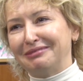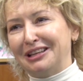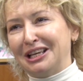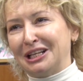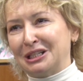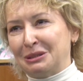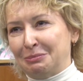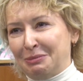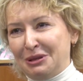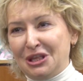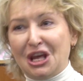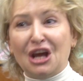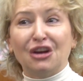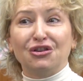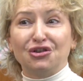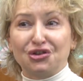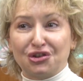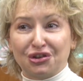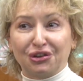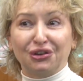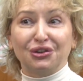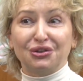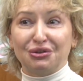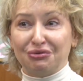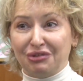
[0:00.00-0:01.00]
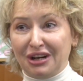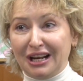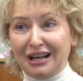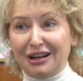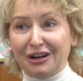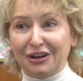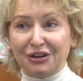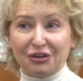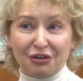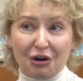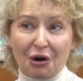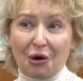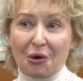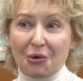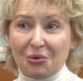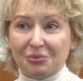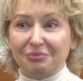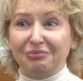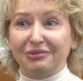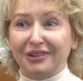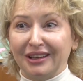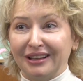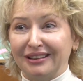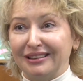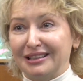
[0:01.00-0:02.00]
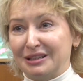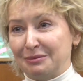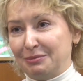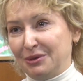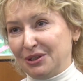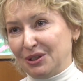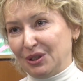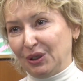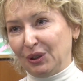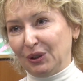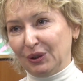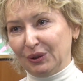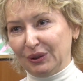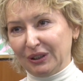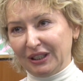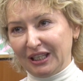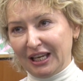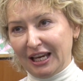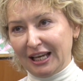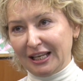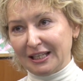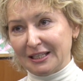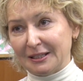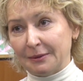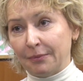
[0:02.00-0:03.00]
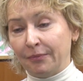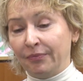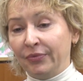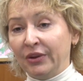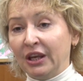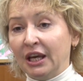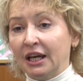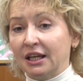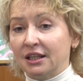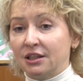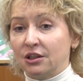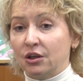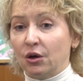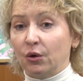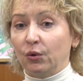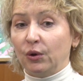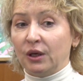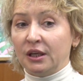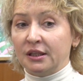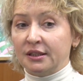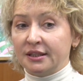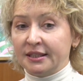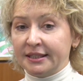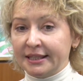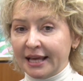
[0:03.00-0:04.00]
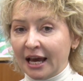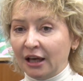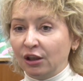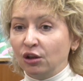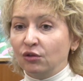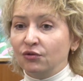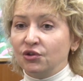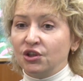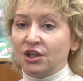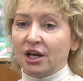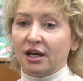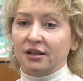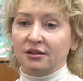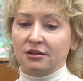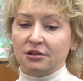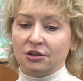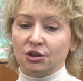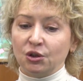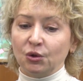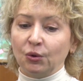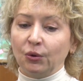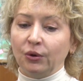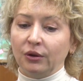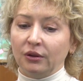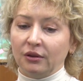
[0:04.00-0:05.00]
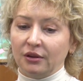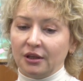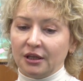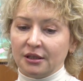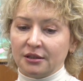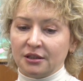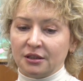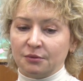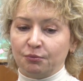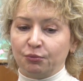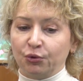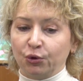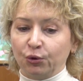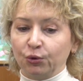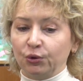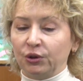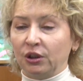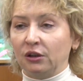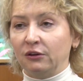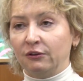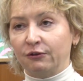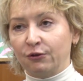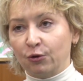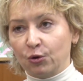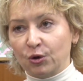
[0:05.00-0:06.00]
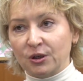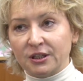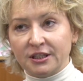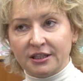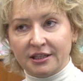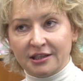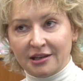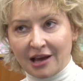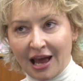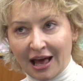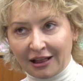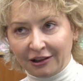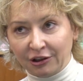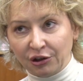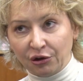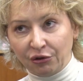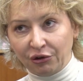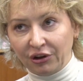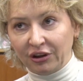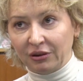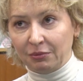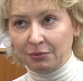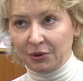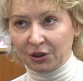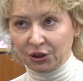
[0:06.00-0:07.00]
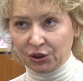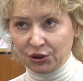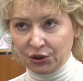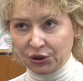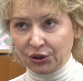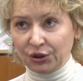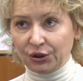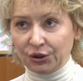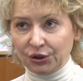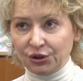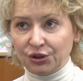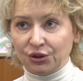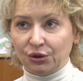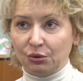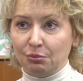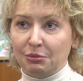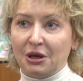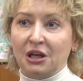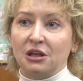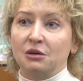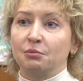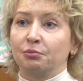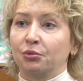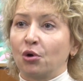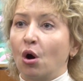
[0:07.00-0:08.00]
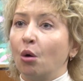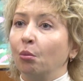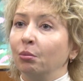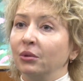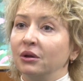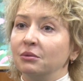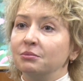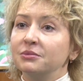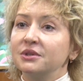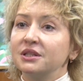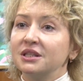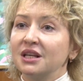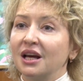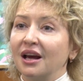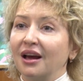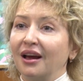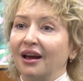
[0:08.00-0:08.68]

exponentials really grow in this particular case. So instead of just doing this brute and force algorithmic search on many problems,